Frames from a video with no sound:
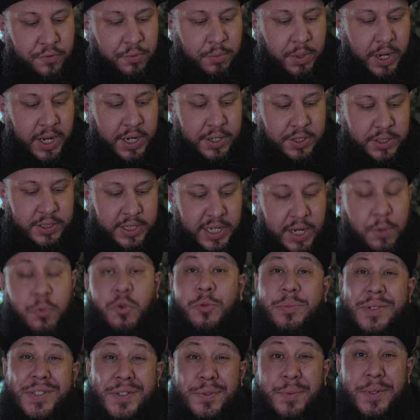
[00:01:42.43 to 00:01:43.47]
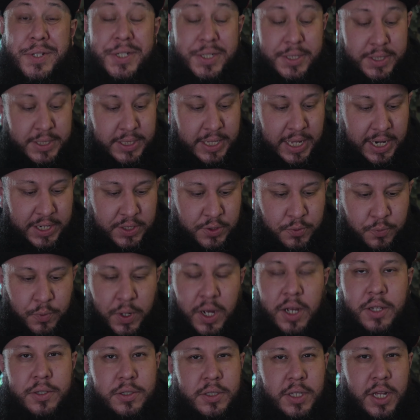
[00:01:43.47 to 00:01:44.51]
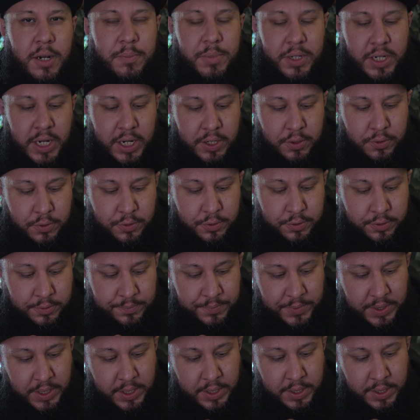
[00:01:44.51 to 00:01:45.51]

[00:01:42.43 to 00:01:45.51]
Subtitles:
from what I understand, will be switching to that as well. So that'll be kind of cool.